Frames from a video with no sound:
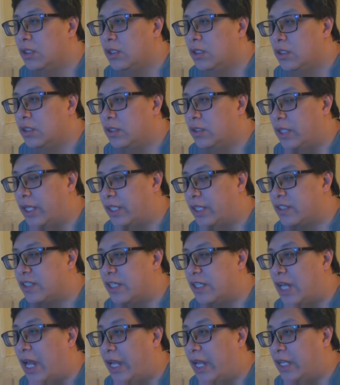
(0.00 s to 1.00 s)
like
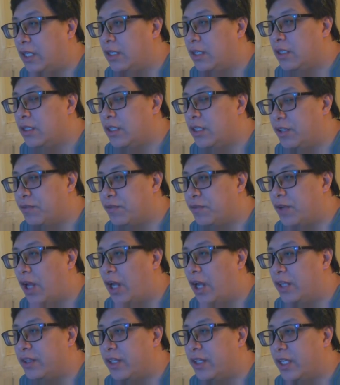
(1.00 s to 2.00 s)
tonight. If
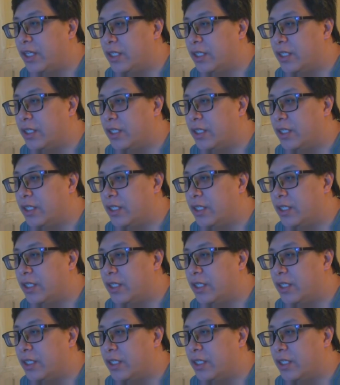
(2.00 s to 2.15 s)
not, then